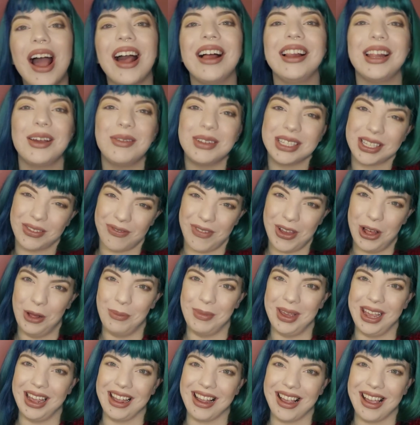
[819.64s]
while I was
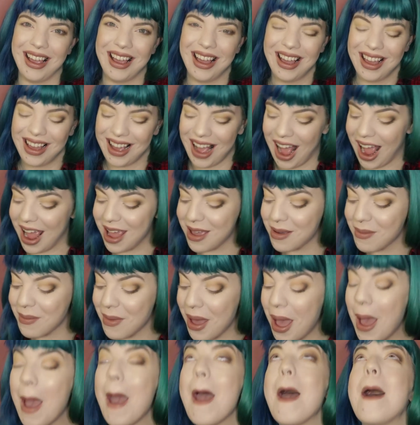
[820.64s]
filming.
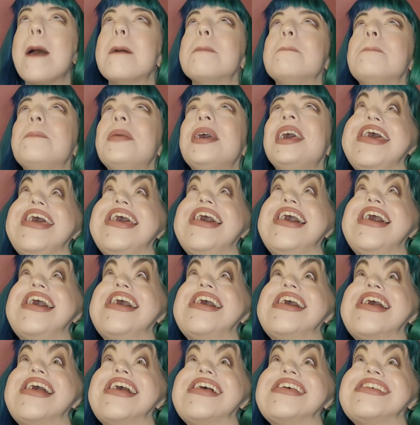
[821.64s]
I'm
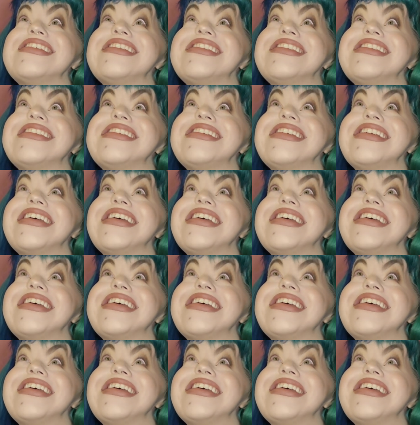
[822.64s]
pissed.